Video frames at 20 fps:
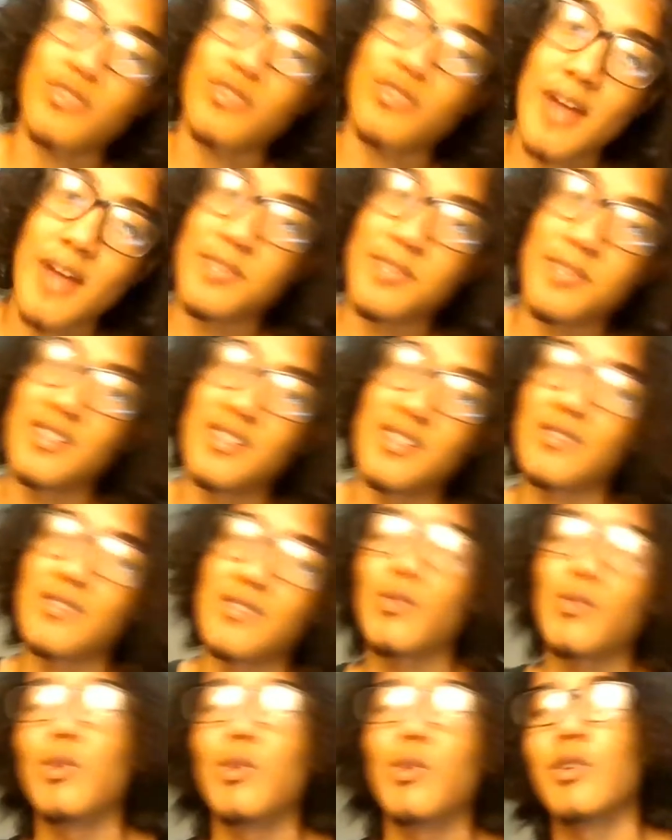in the
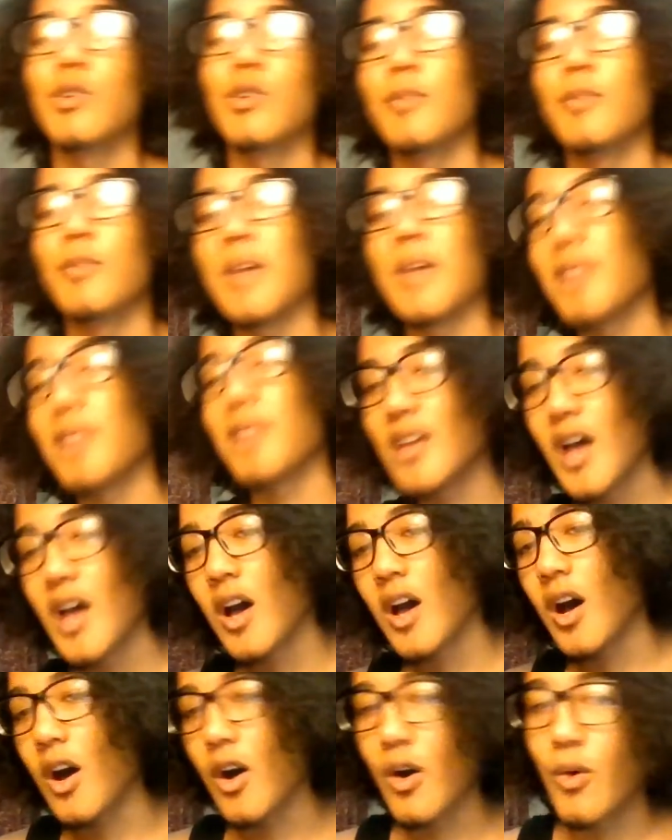sword, or maybe,
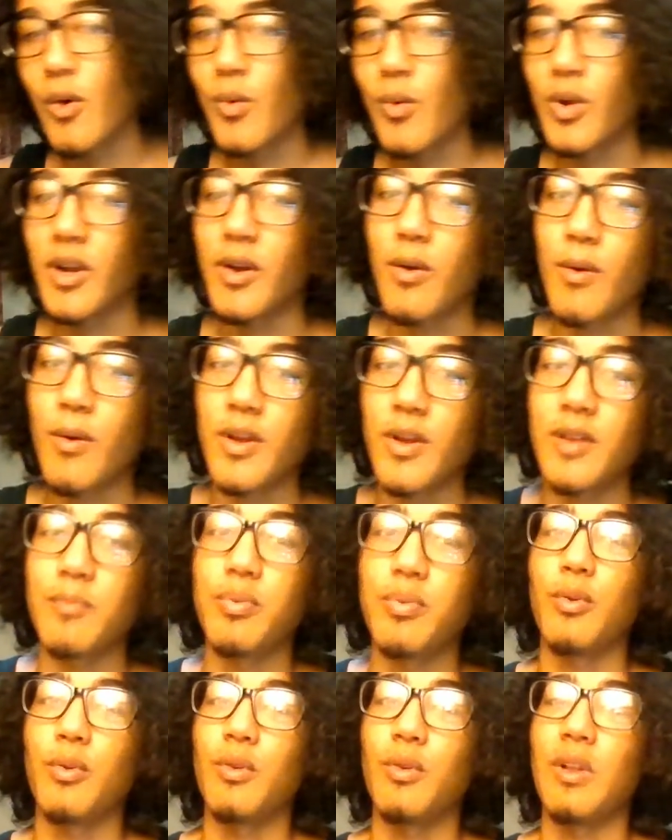oh, we're going to
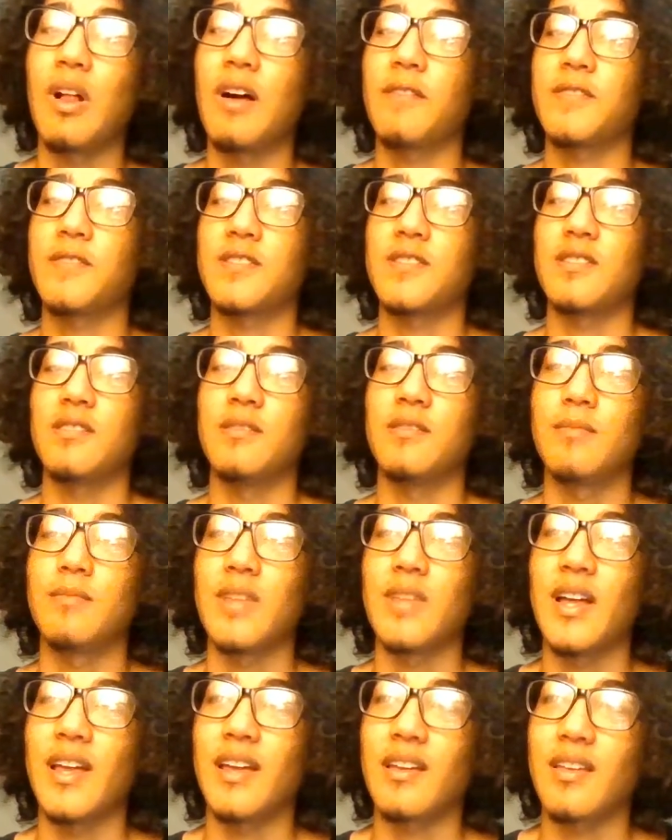pull off some
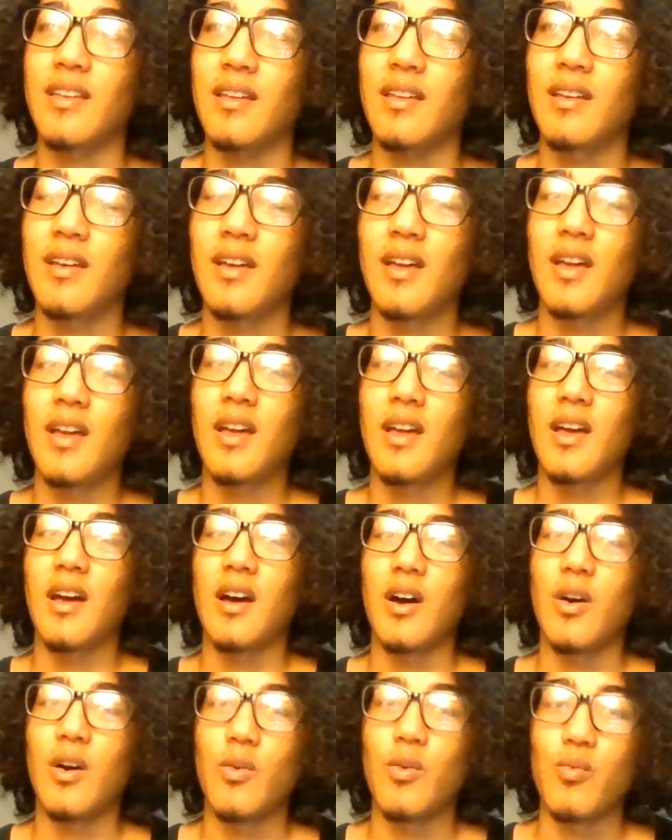like
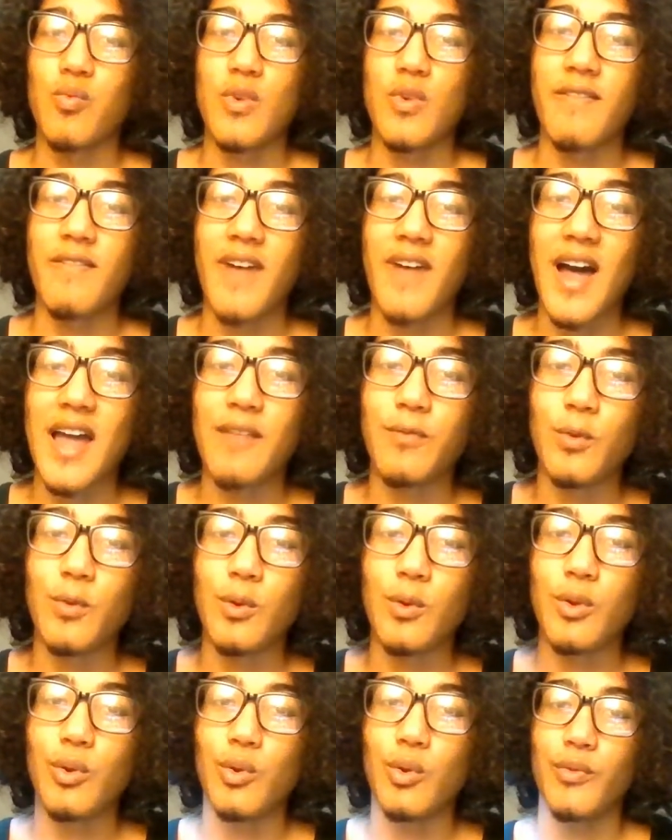
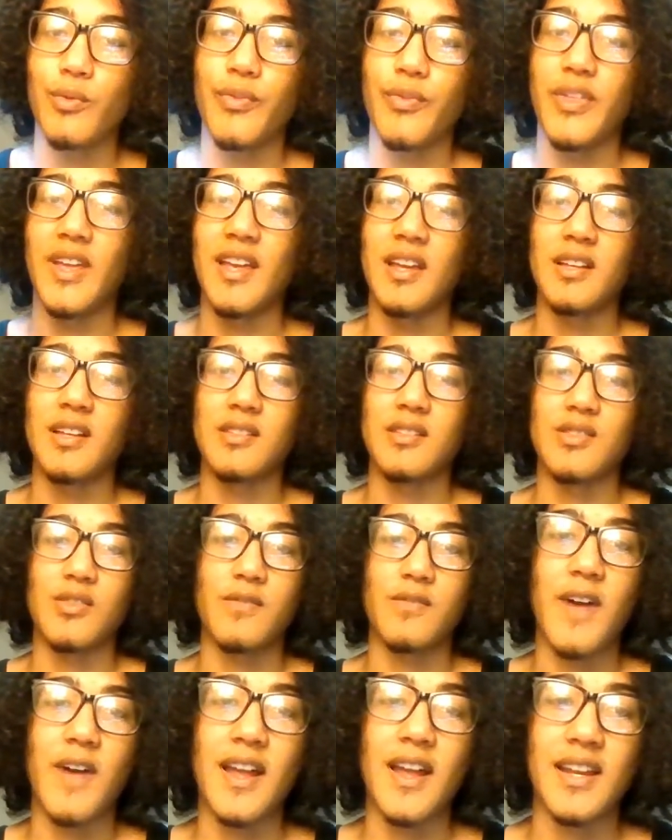revival things or
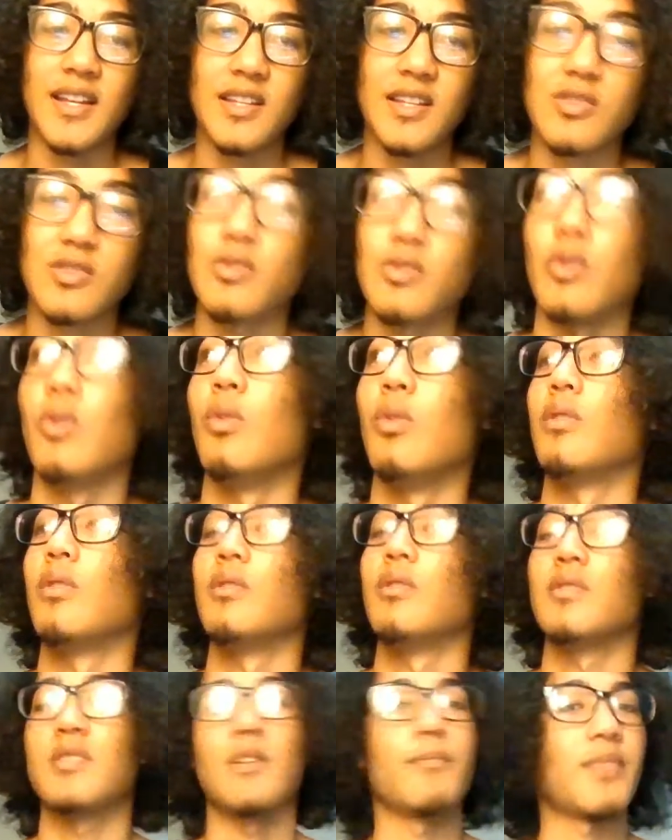finding his soul or
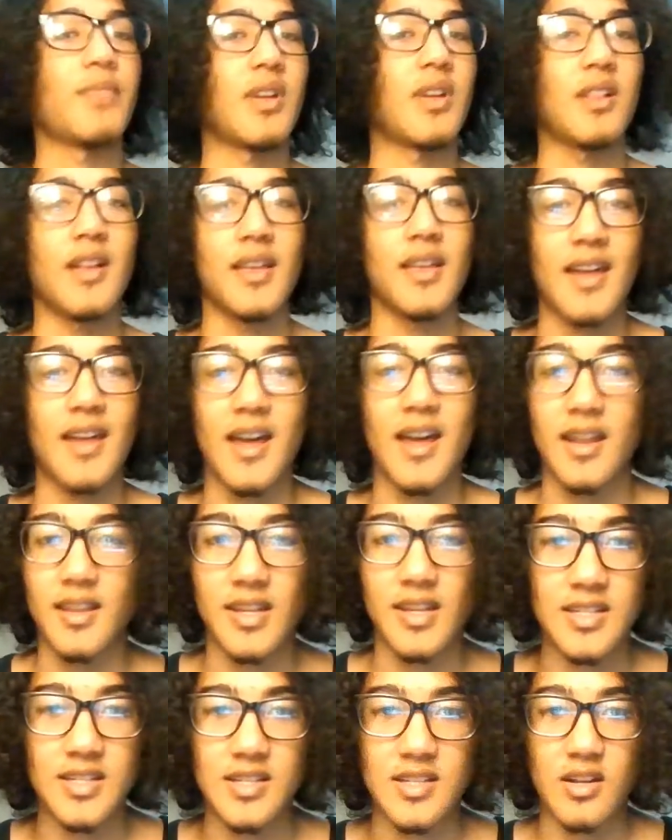something like that, and then
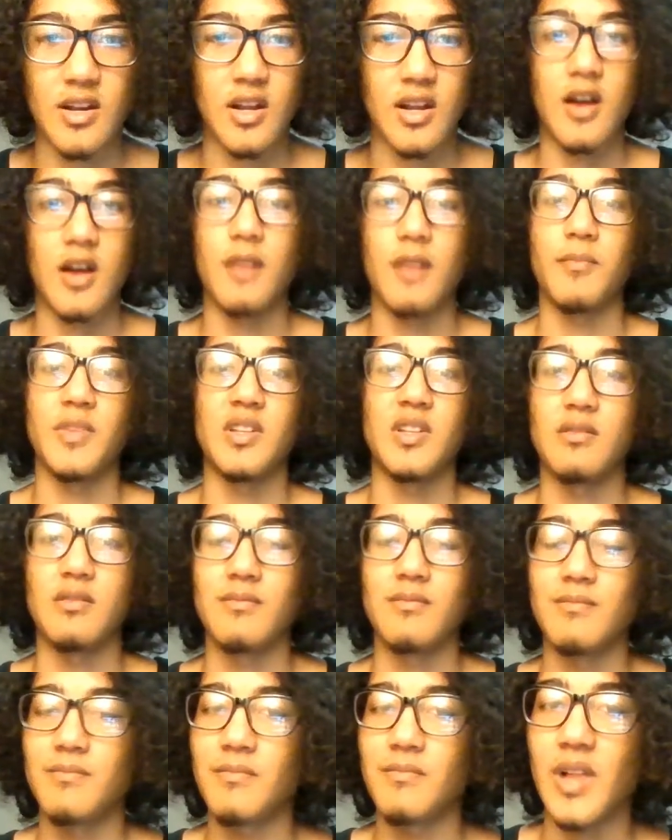he's gonna come
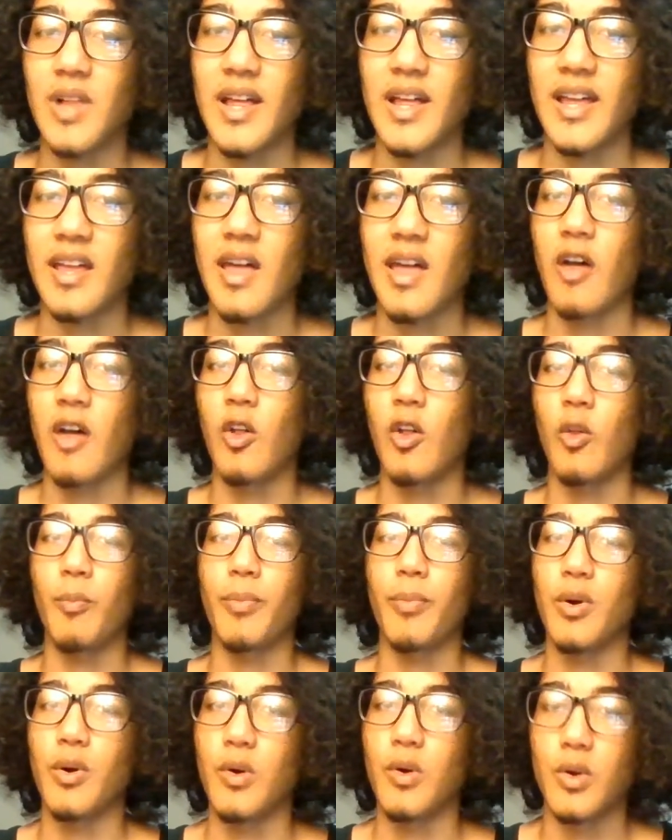and like help
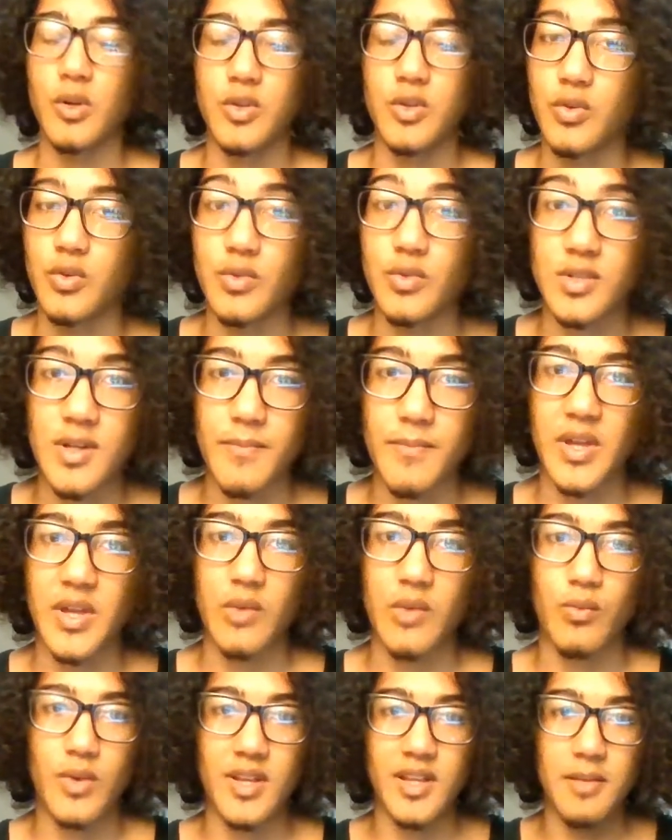or do something
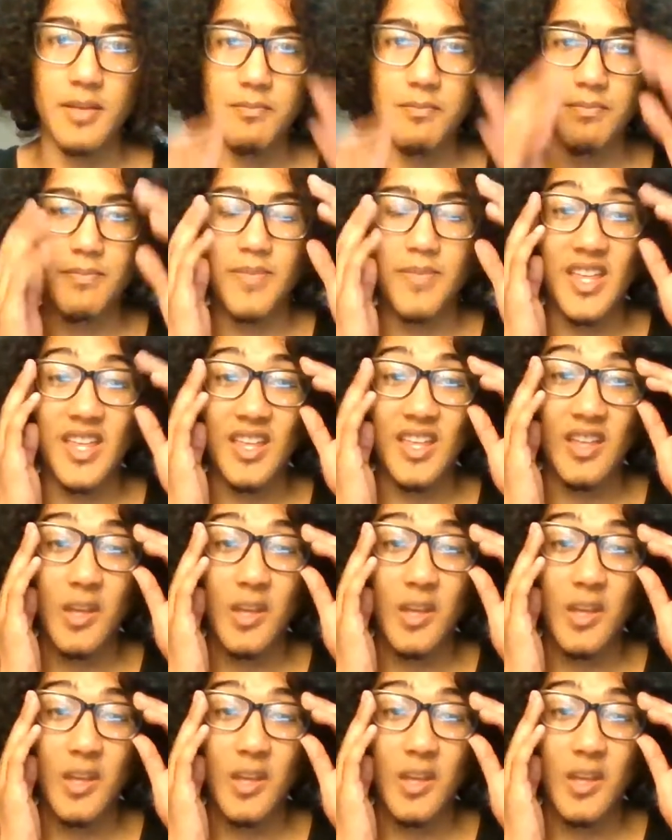really big.